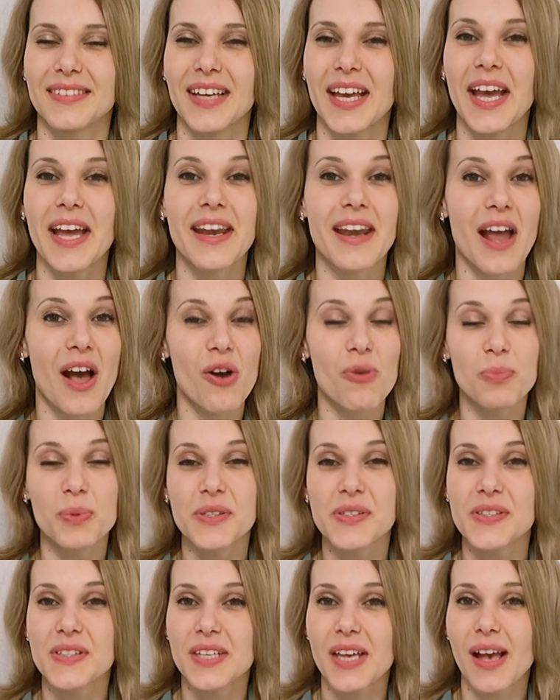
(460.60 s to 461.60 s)
And now
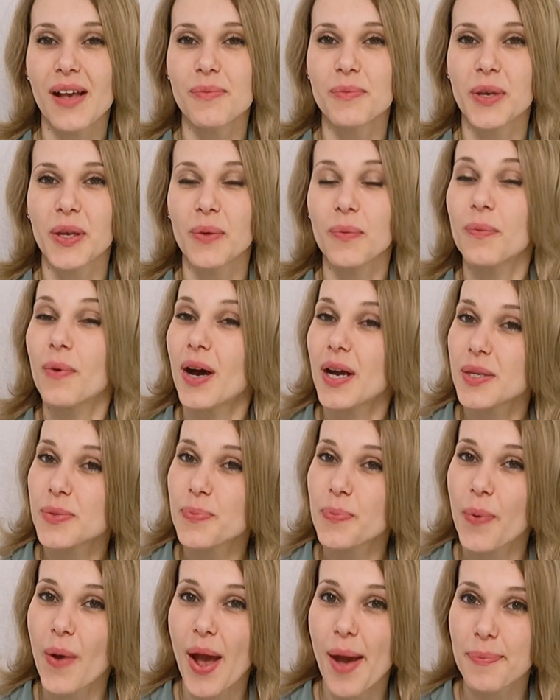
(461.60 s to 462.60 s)
please tell me
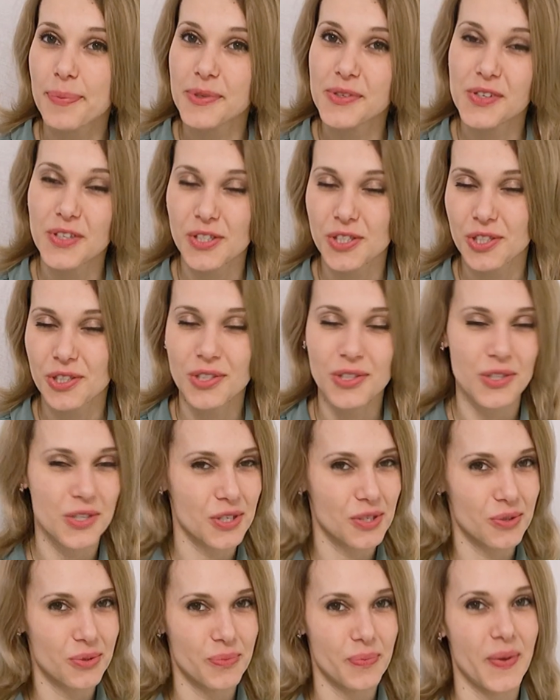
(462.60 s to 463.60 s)
what preposition
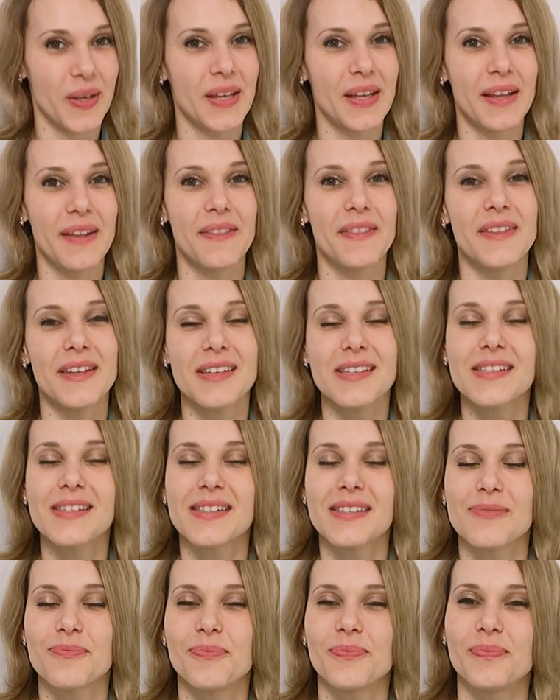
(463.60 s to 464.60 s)
should be in
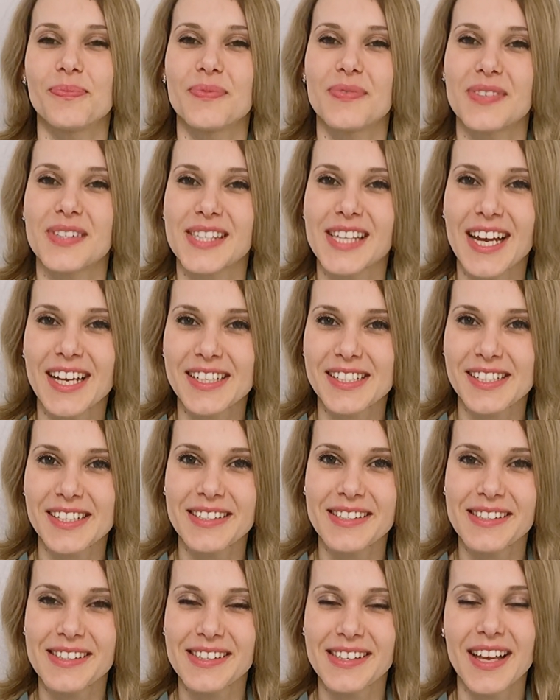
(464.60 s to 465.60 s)
this
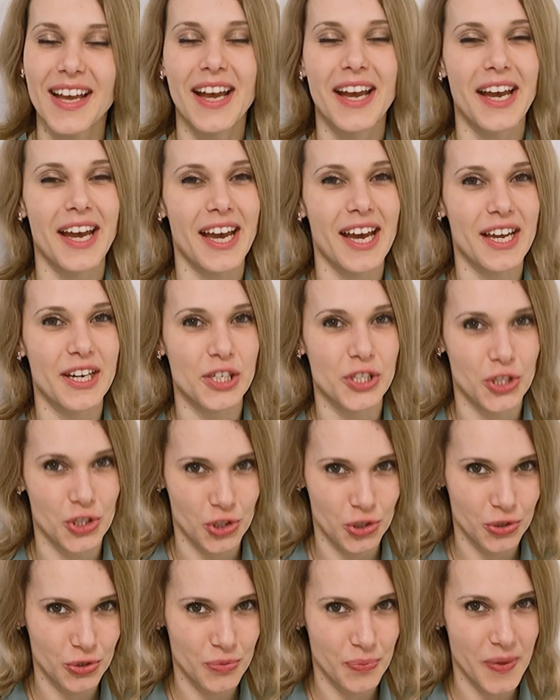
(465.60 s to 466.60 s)
sentence, and it
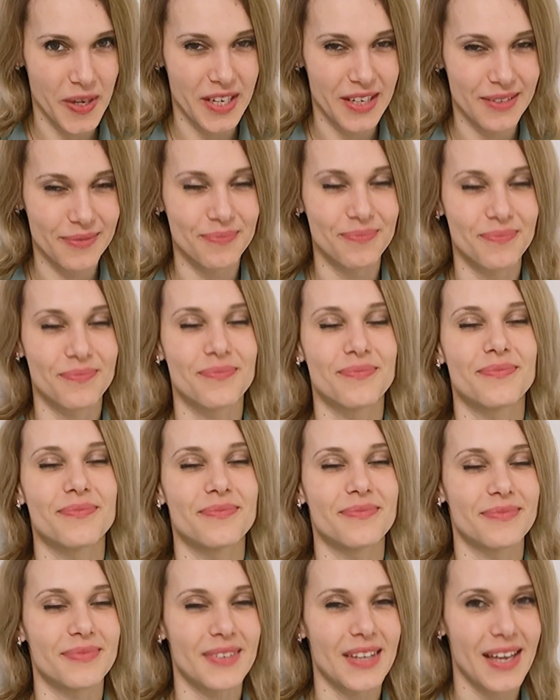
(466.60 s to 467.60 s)
should be
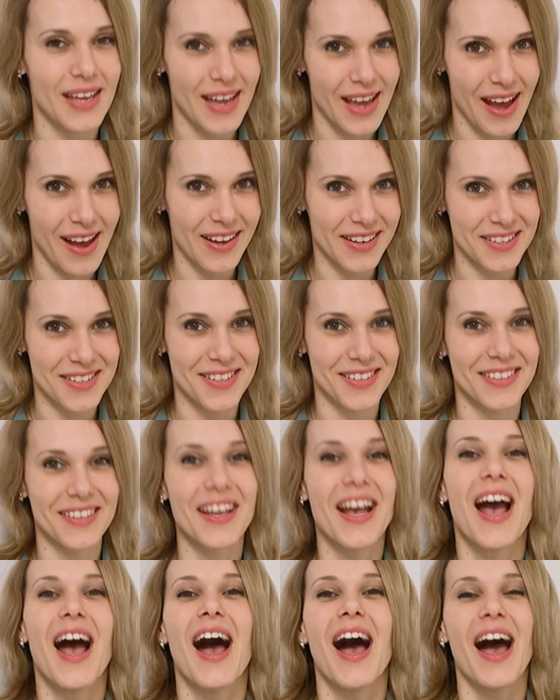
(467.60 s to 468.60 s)
at
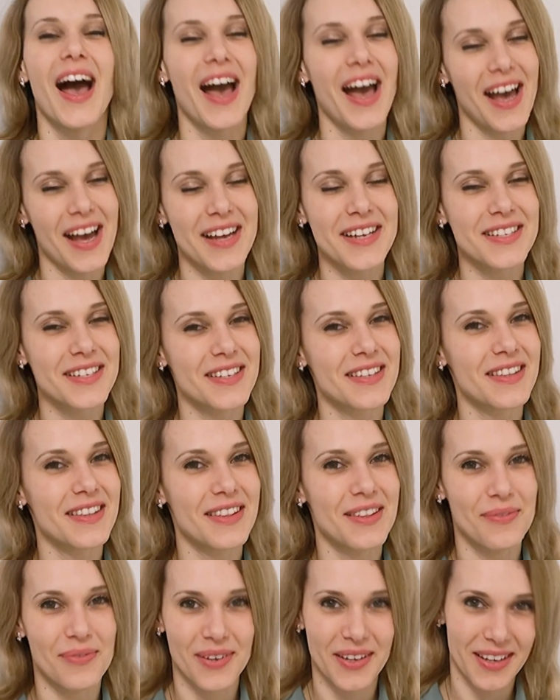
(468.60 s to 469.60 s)

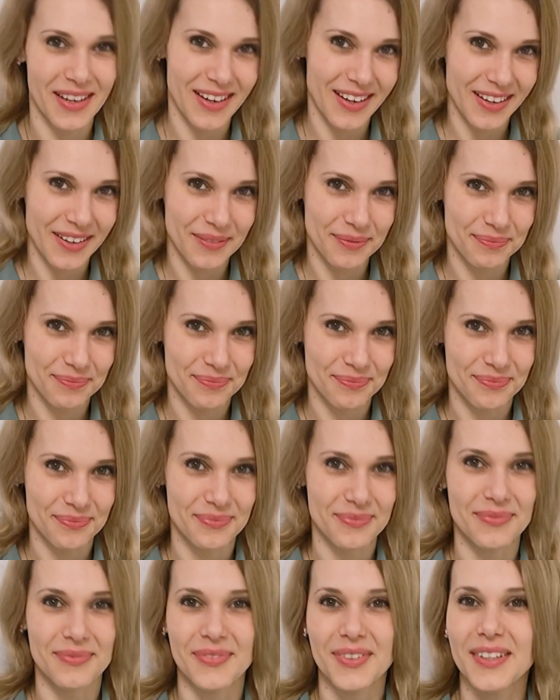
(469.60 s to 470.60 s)
the beginning.
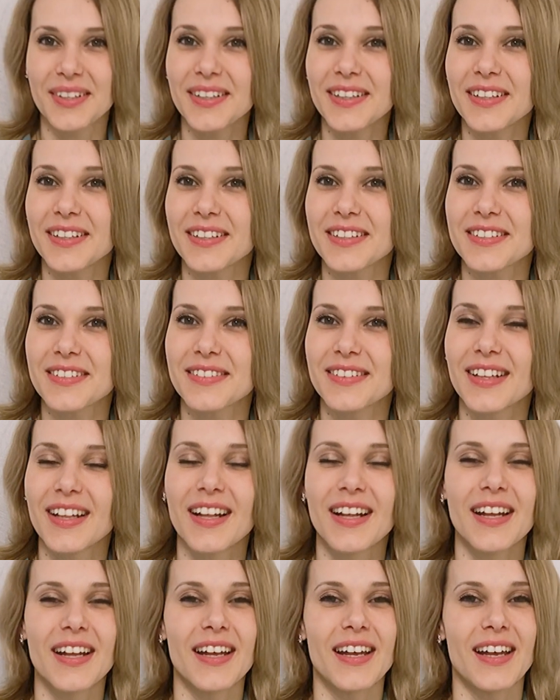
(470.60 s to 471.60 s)
Good.
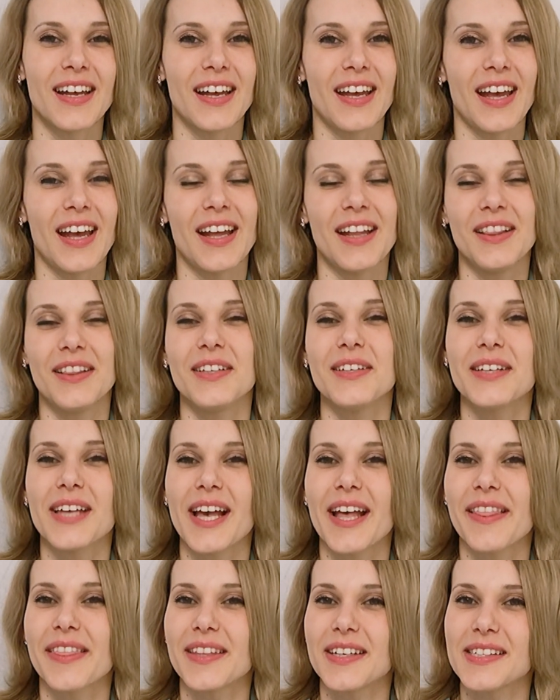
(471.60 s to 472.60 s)
And look
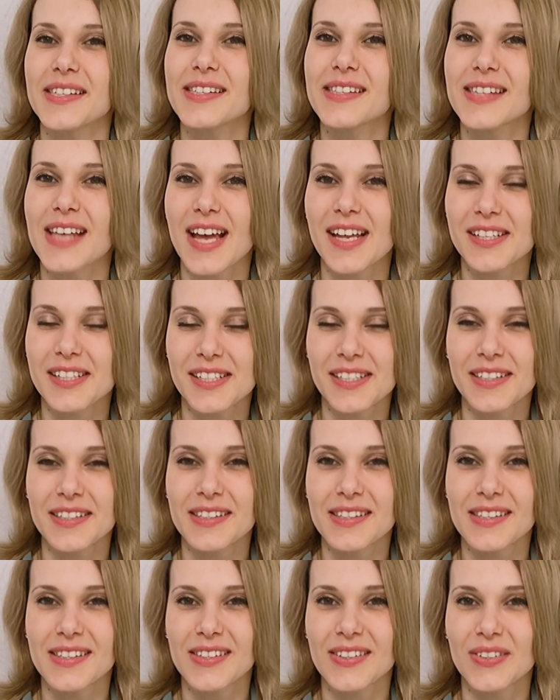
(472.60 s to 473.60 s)
at this
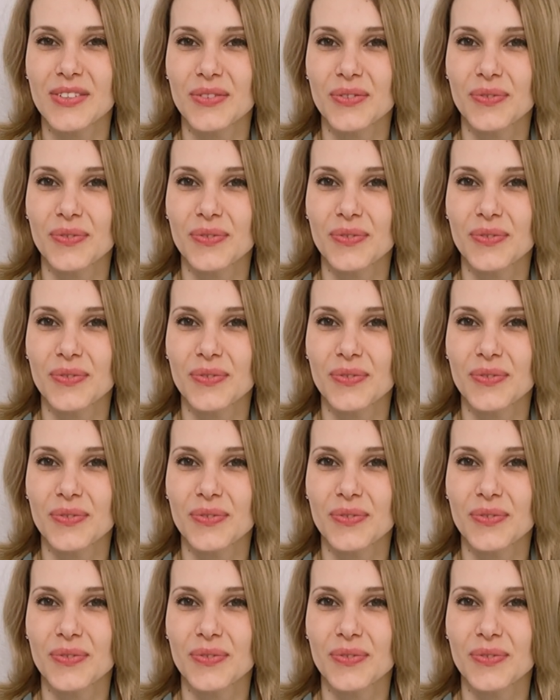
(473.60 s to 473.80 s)
sentence.